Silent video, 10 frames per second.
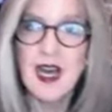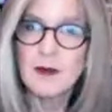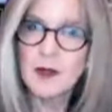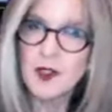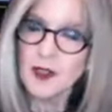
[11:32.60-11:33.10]

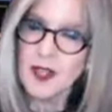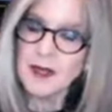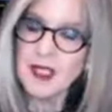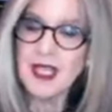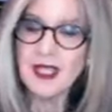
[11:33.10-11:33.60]
So let me
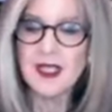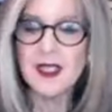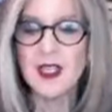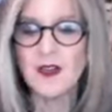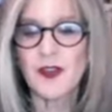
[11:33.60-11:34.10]
set the
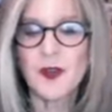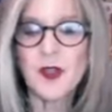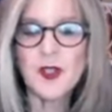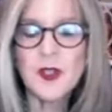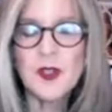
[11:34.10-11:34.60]
scene for you.
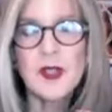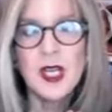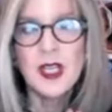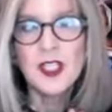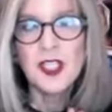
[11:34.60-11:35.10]
This is
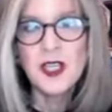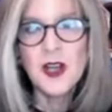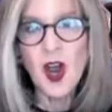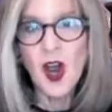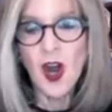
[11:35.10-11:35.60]
Jean
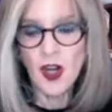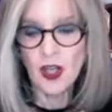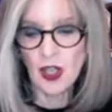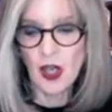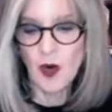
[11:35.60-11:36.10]

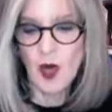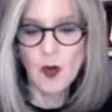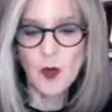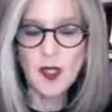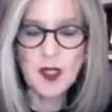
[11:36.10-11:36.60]
Harlow and
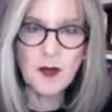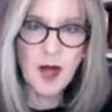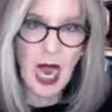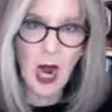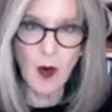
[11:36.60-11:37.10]
William
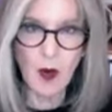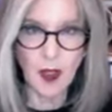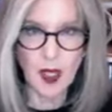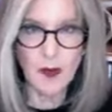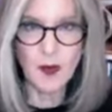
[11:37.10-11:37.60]
Powell
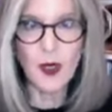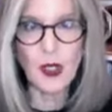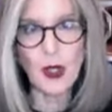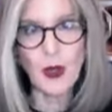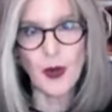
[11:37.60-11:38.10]
and Myrna
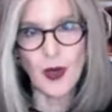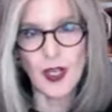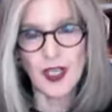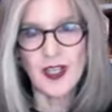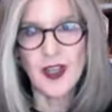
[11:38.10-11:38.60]

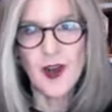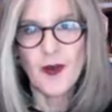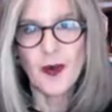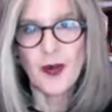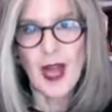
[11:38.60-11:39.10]
Loy
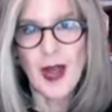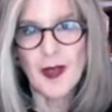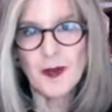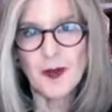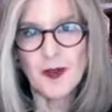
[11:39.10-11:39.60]
were at the
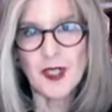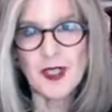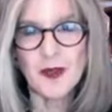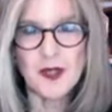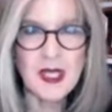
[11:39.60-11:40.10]
movies. It
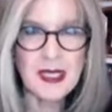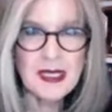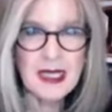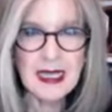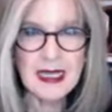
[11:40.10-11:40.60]
was the
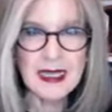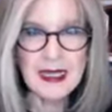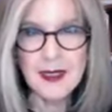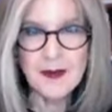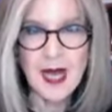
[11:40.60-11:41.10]
second
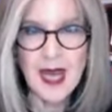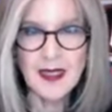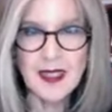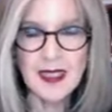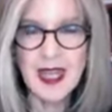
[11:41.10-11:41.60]
Thin Man
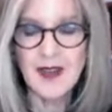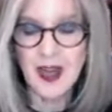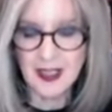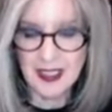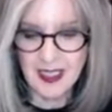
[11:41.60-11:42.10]
that came
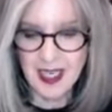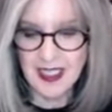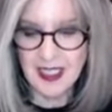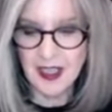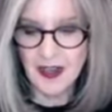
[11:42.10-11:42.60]
out in
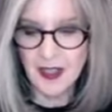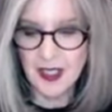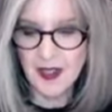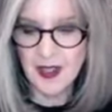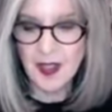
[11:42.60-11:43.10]

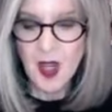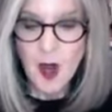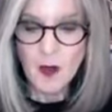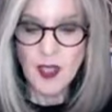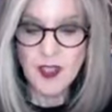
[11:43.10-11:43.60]
1936.
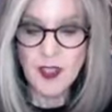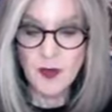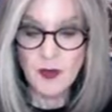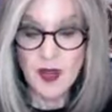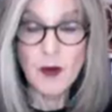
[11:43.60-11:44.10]

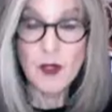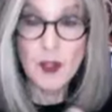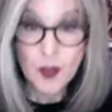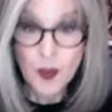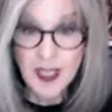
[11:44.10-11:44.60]
There was
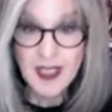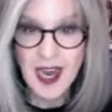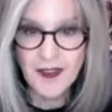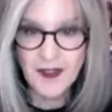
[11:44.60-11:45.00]
Swing Time.